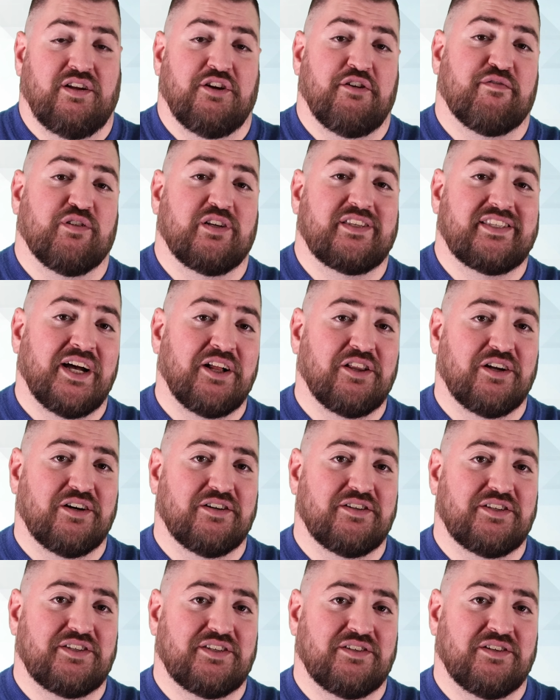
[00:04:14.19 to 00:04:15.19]
For
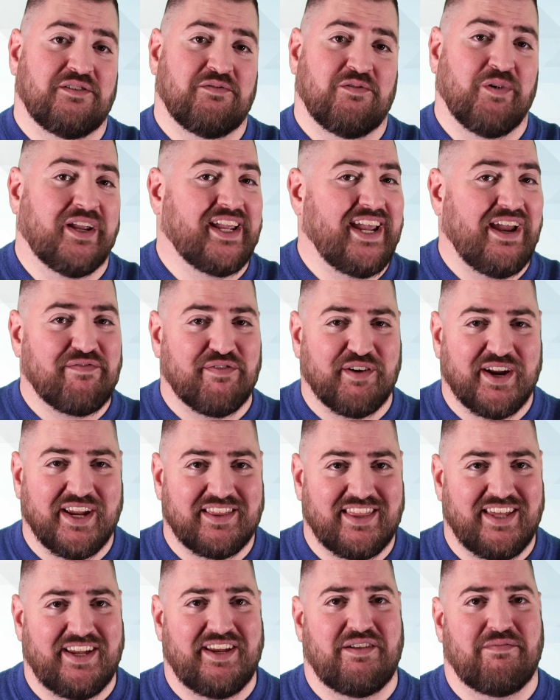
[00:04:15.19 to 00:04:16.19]
sellers, we can't
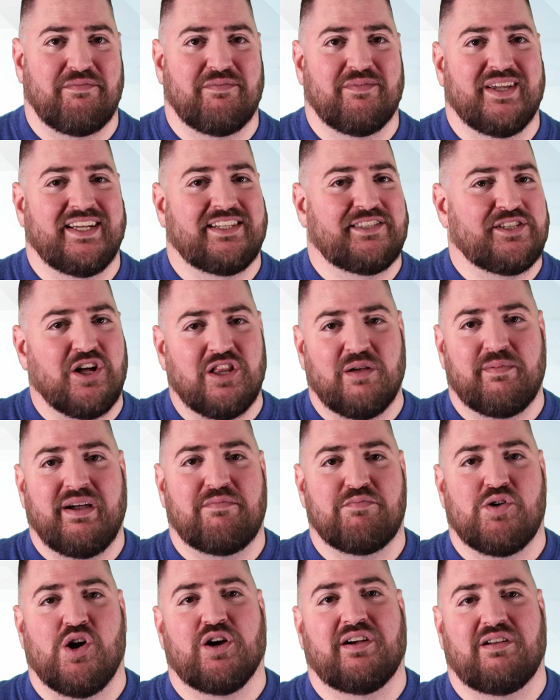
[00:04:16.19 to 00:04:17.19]
forget them. It's all
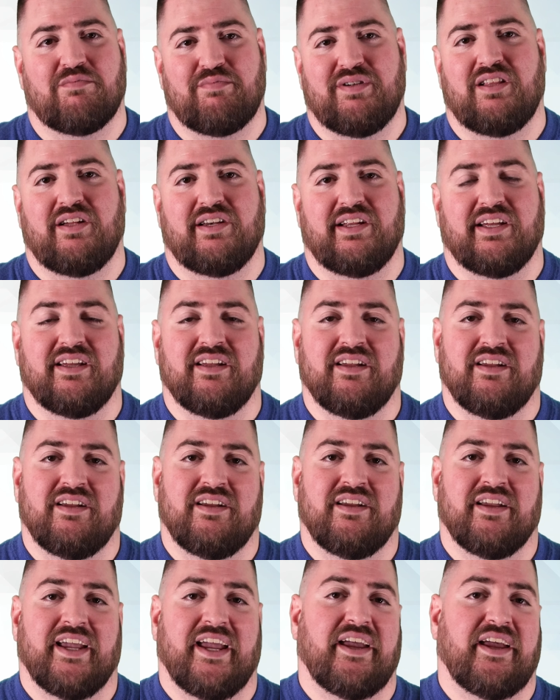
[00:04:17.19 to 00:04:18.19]
about marketability
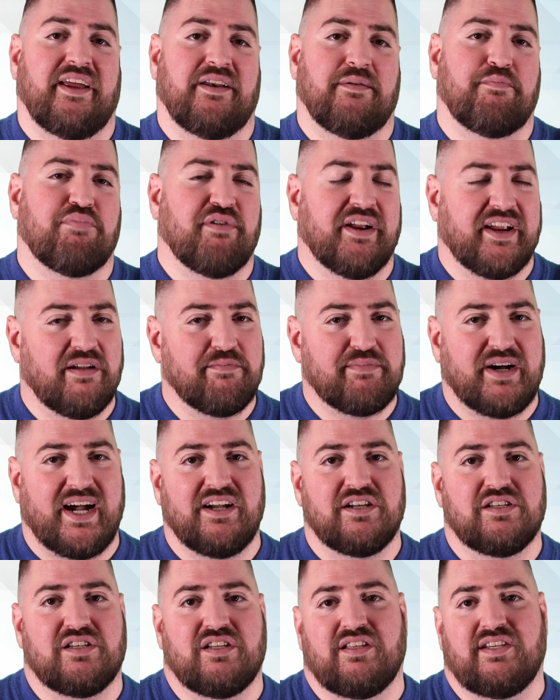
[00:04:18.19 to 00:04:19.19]
and bringing
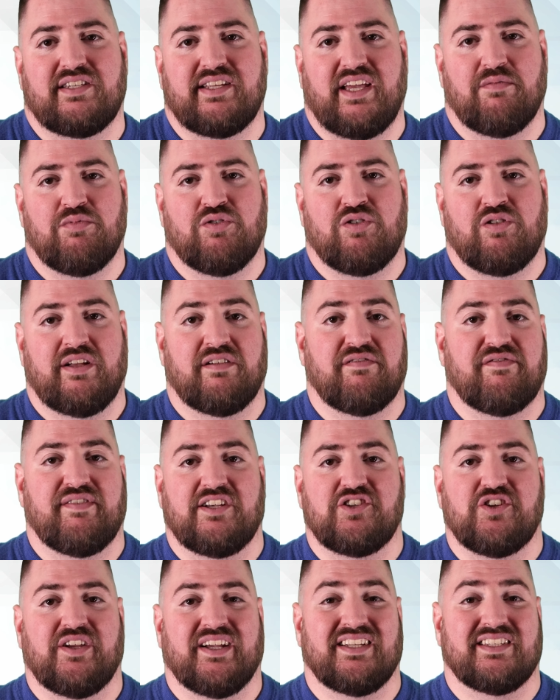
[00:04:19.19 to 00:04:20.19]
buyers to the table and
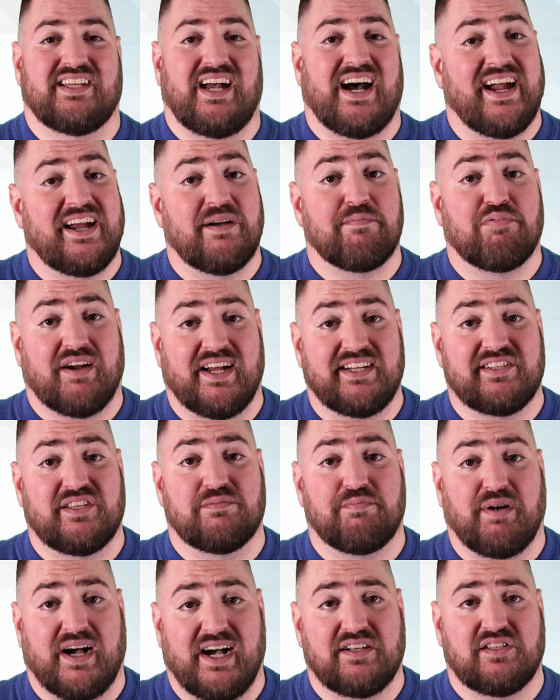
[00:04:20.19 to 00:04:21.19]
fetching as high a price
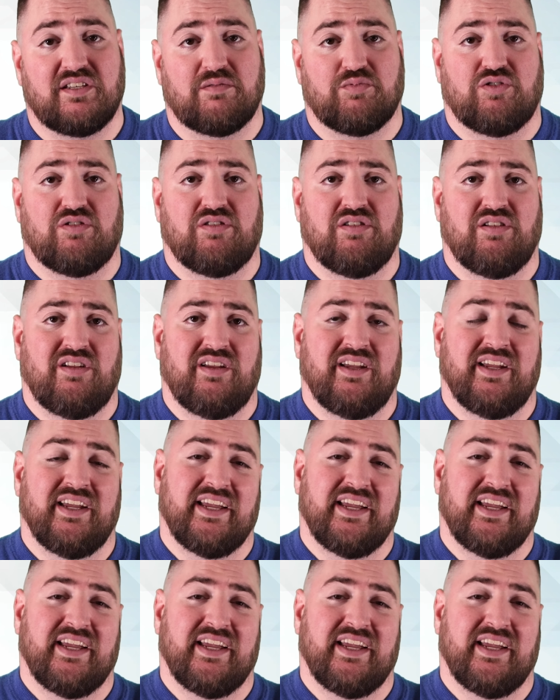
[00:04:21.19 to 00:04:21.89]
as possible.